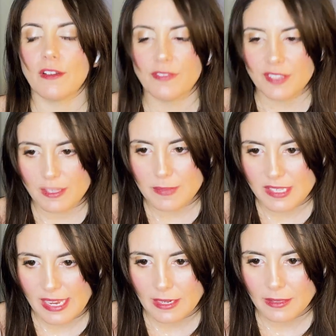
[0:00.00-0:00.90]
of this
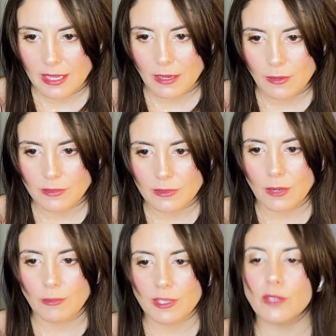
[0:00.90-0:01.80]
mishandling.
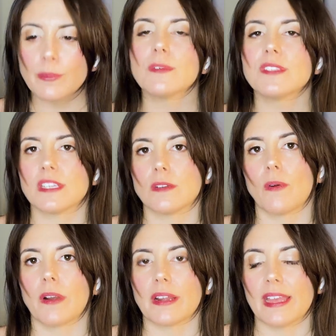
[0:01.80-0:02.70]
When Cooper was ignored,